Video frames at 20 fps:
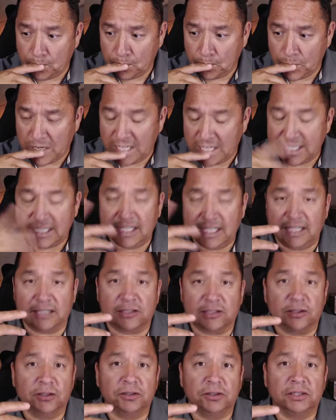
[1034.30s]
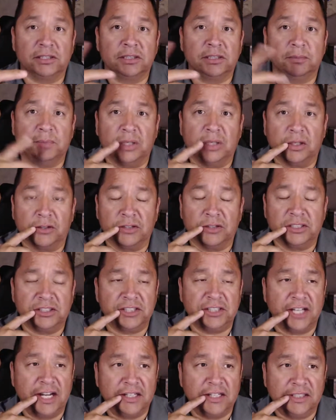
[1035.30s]
C.S. Lewis in Mere
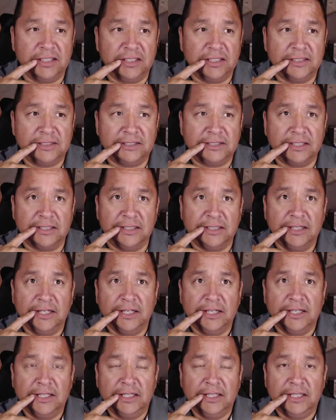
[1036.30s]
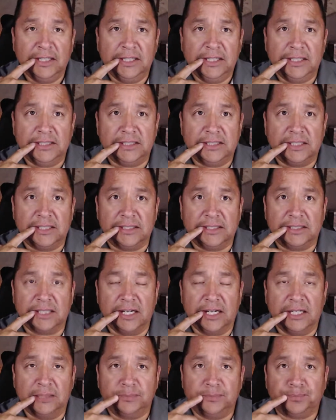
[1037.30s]
Christianity. He says,
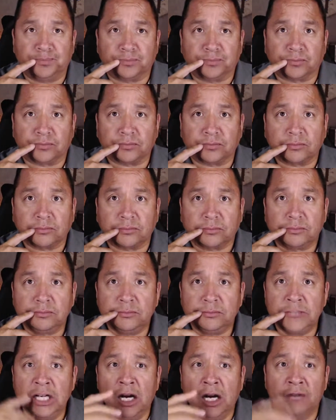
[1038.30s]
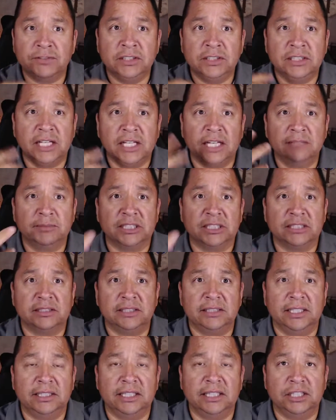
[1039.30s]
oftentimes the
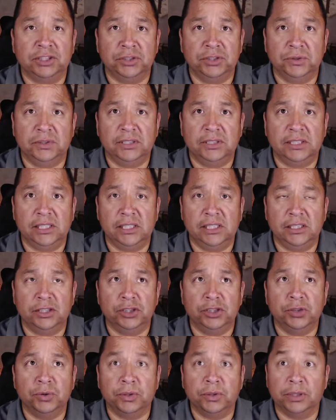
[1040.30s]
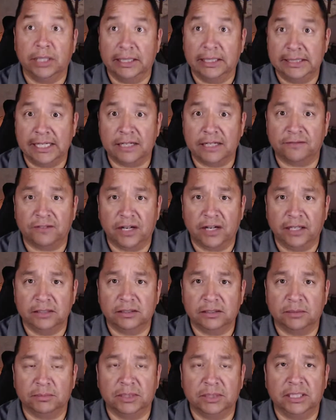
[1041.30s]
sin that you identify in
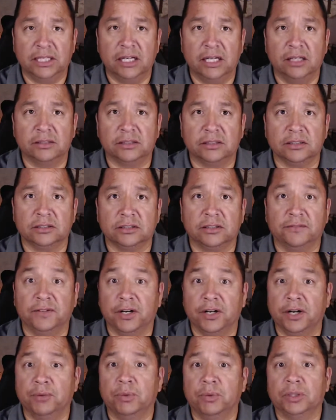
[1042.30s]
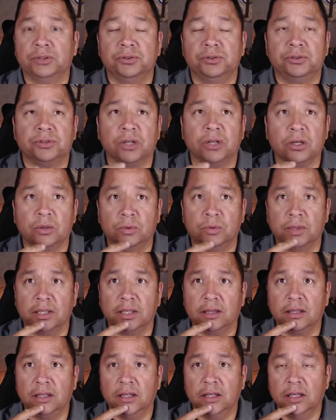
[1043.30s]
somebody else is the very one you struggle
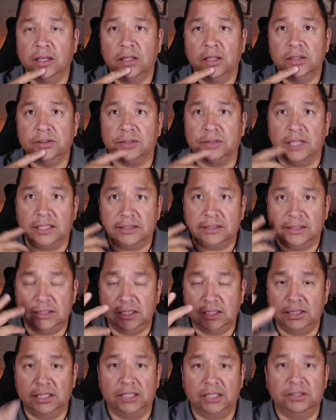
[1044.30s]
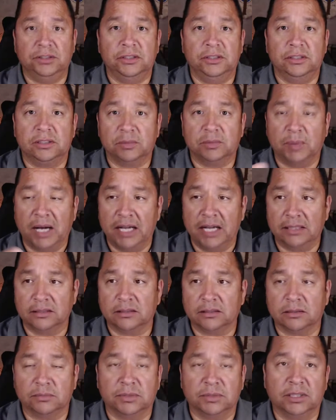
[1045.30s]
with. So that sin that you despise in
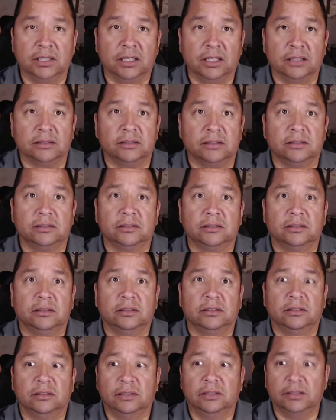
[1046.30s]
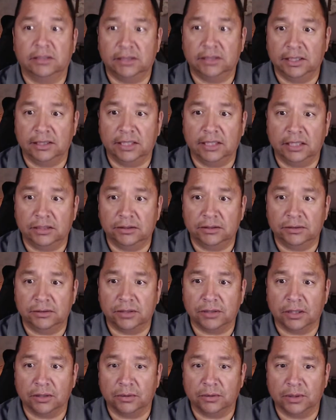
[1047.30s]
somebody else is the sin that you
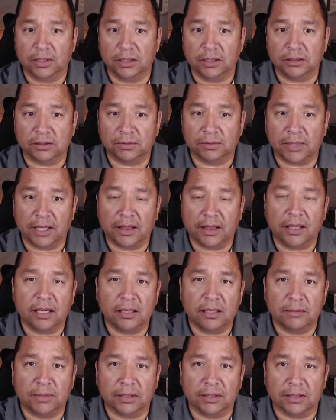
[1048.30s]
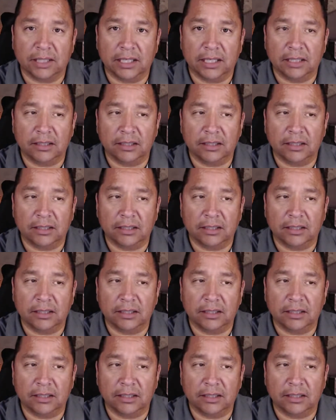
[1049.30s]
struggle with. And so when I think about that,